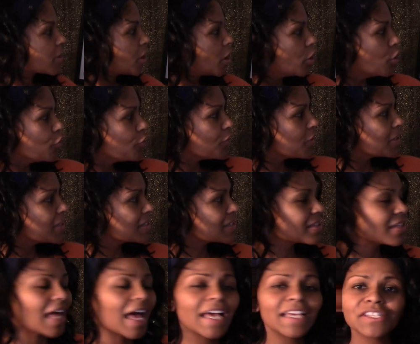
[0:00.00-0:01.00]
Over this
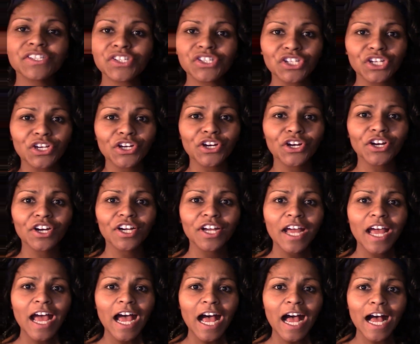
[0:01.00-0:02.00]
last year,
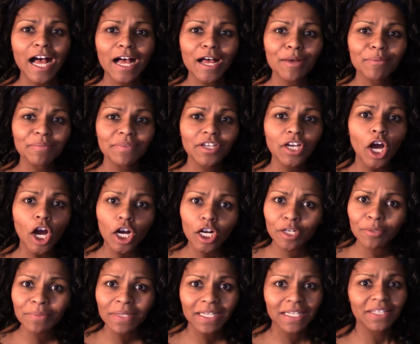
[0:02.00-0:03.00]
um,
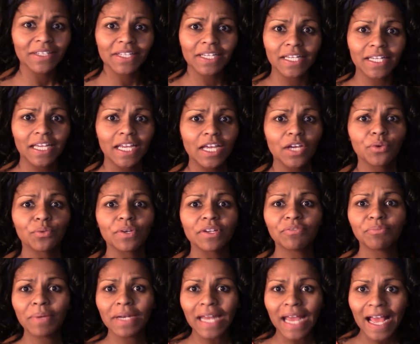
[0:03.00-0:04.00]
karmically,
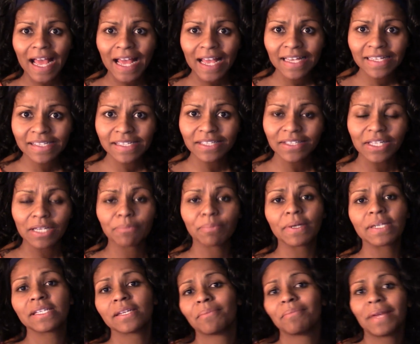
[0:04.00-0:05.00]
we've been asked,
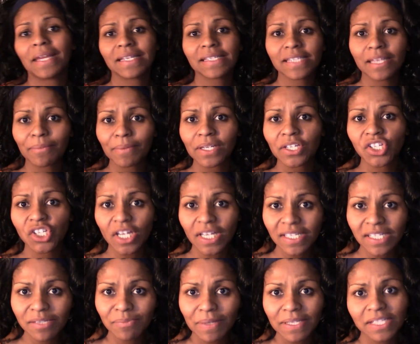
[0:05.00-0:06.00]
Libra, to make some
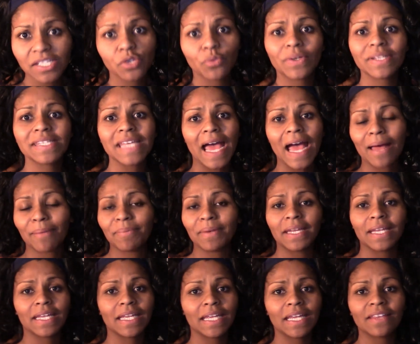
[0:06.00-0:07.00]
adjustments to what's
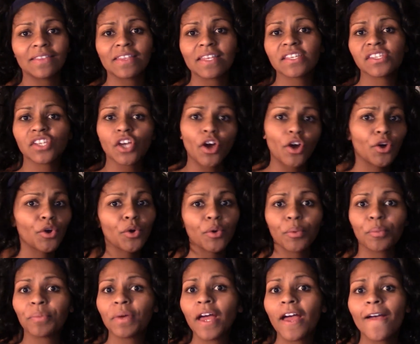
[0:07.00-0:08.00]
happening in this
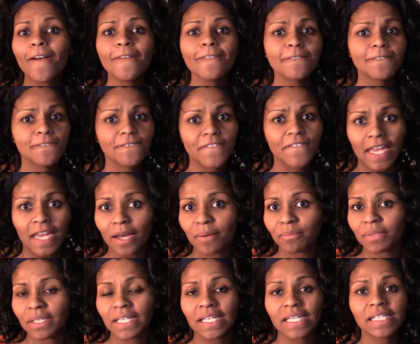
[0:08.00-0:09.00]
home,
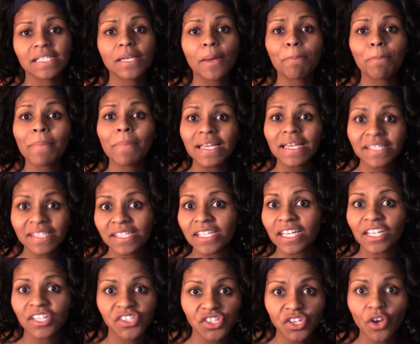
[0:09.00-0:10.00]
family,
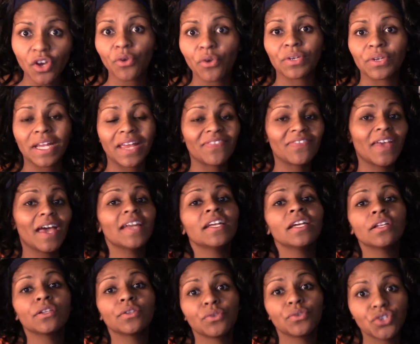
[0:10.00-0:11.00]
domestic zone. And that
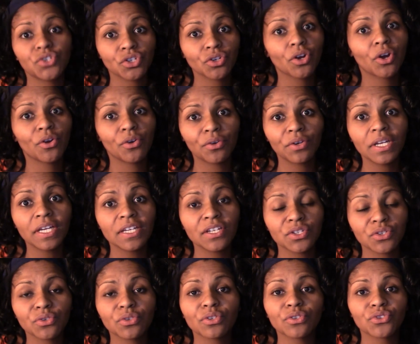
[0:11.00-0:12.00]
includes your own
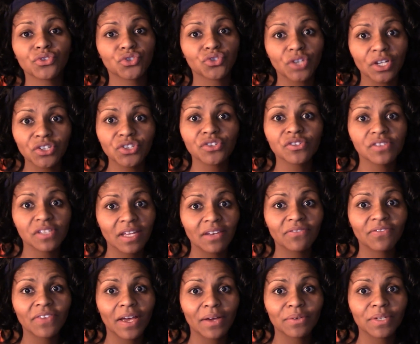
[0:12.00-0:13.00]
internal structures and
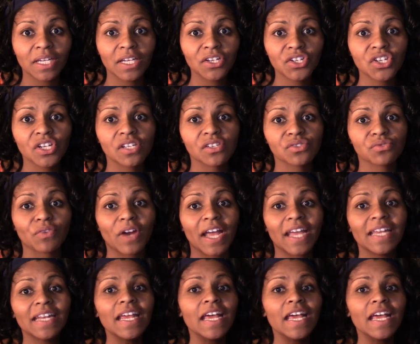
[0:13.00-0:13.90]
foundations, right?